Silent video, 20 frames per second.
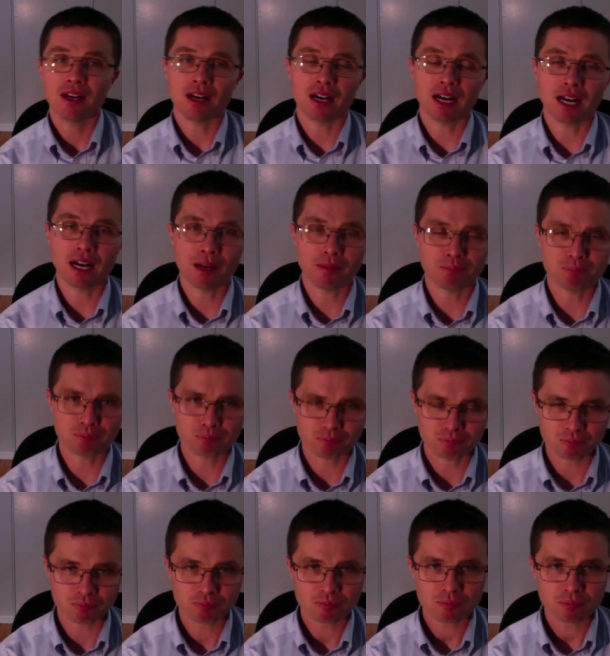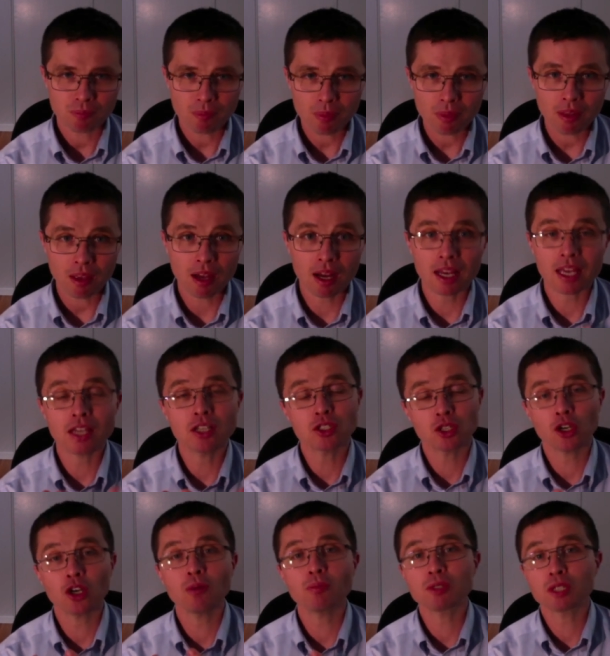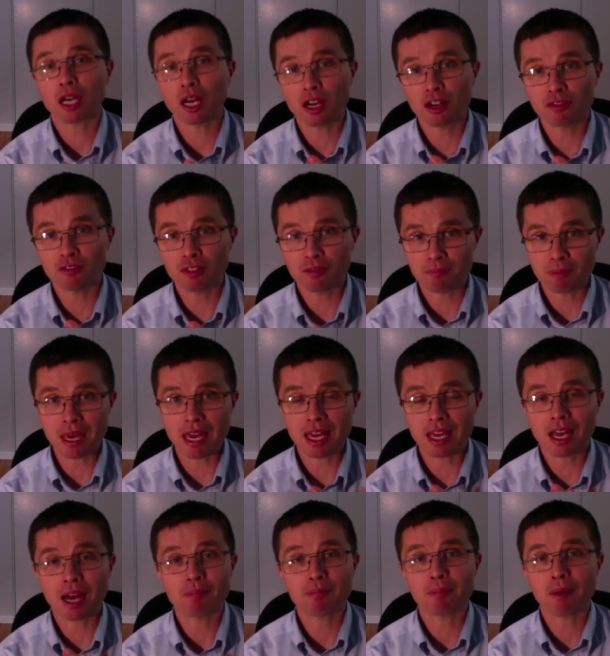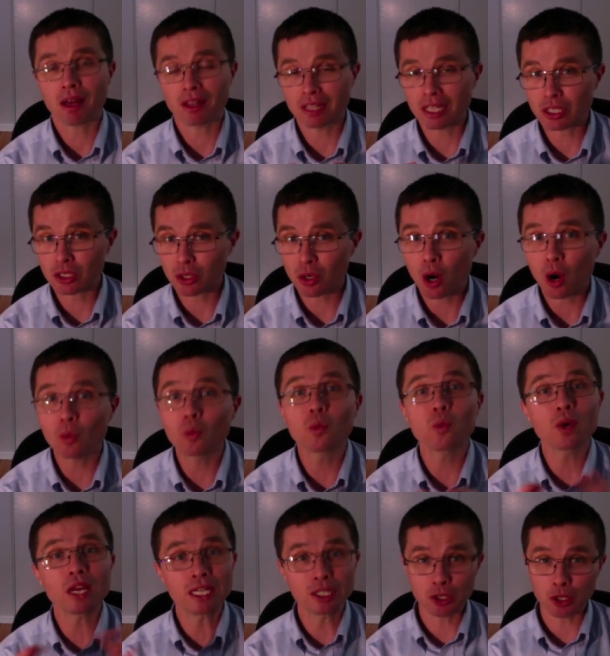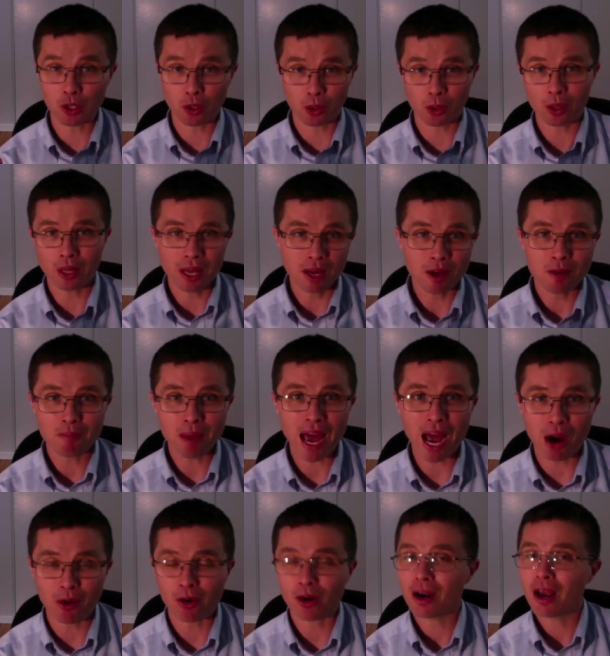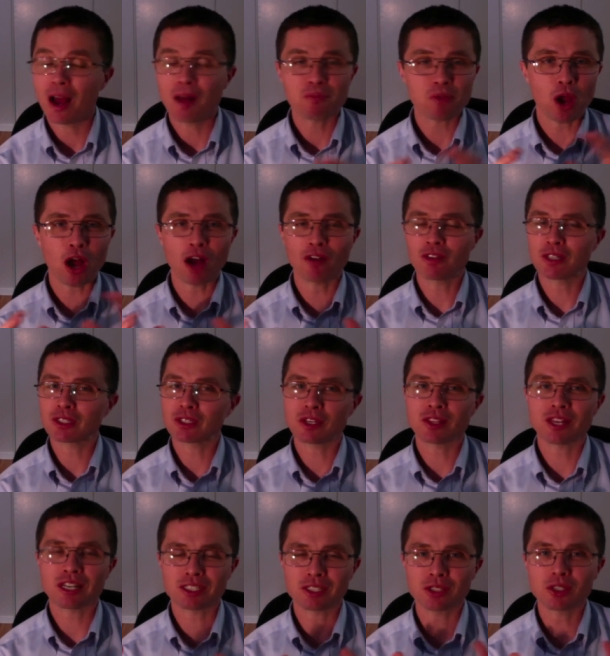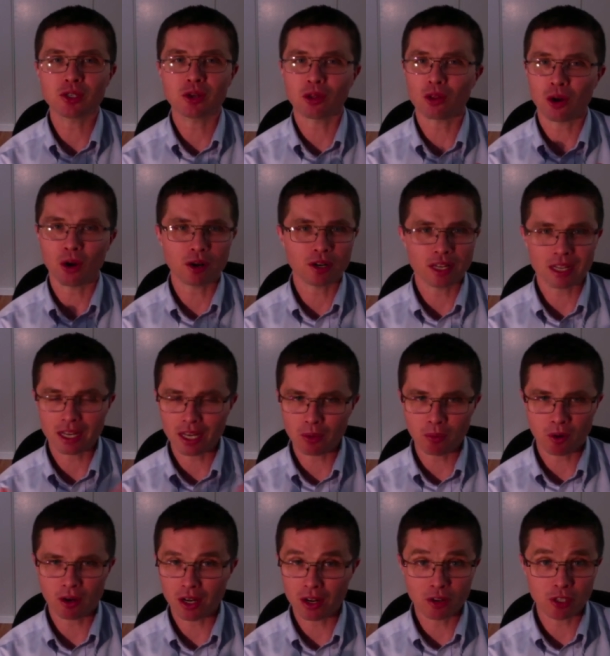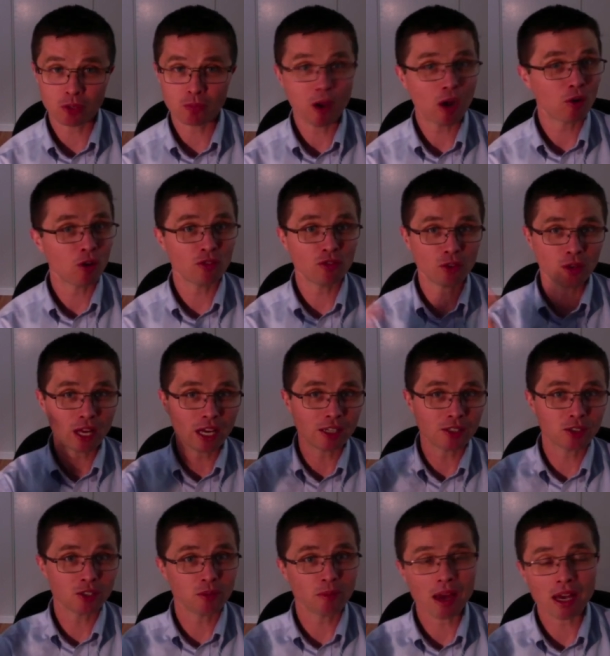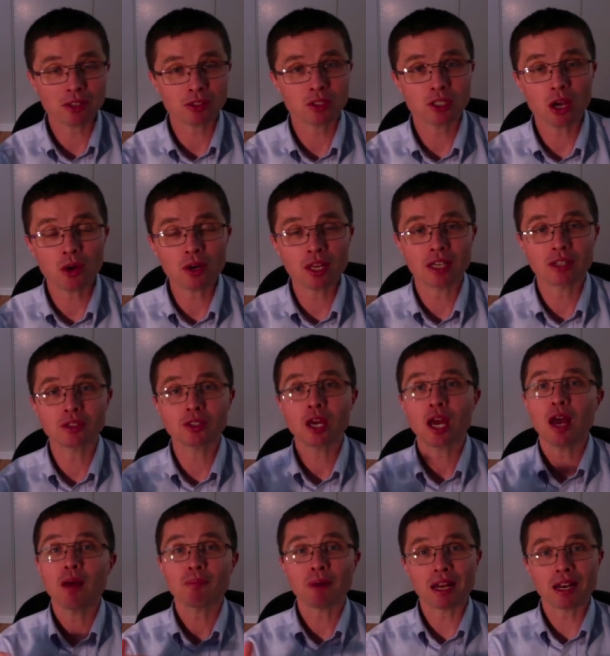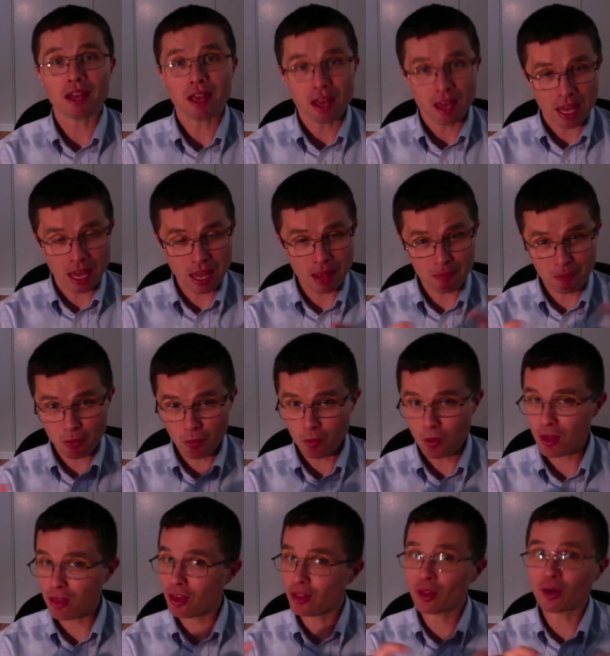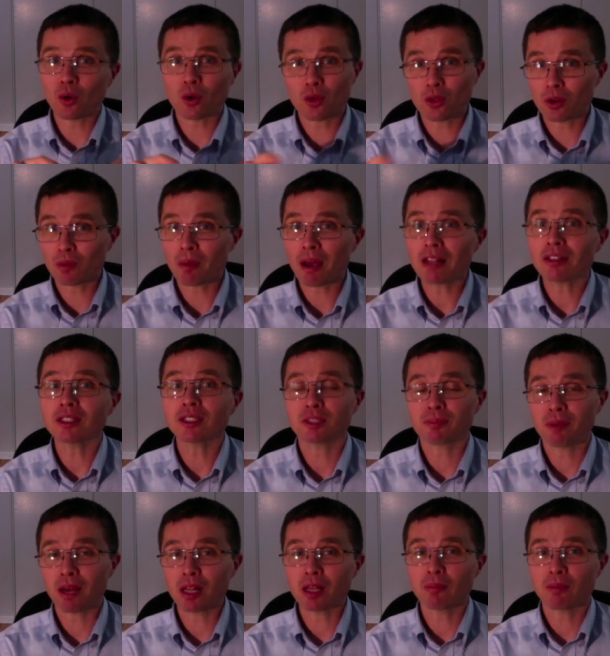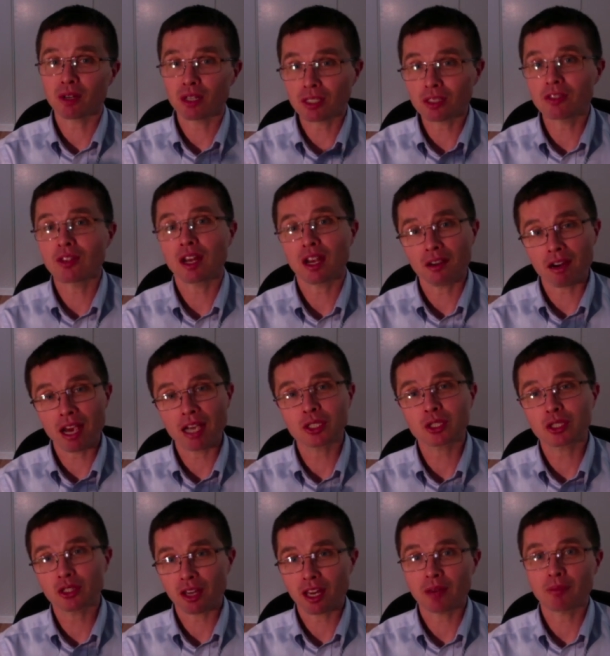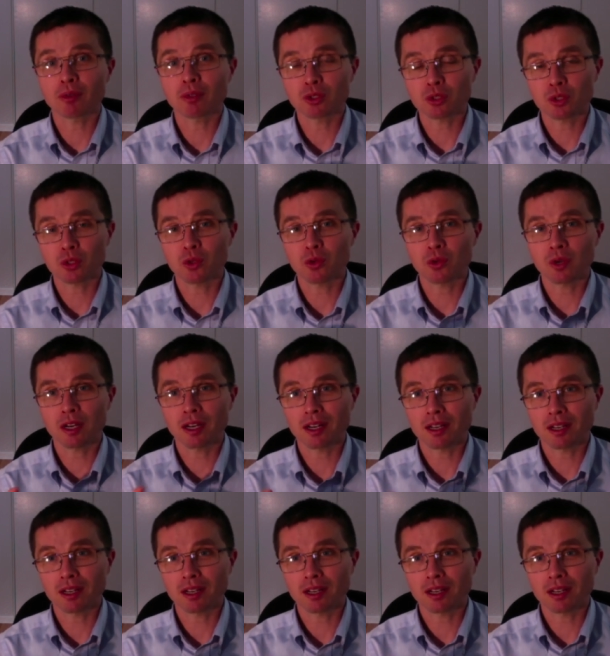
in terms of being at least a regional power. Obviously, they still aren't anywhere near as powerful as the Macedonians, but within the northern Peloponnese, they are actually able to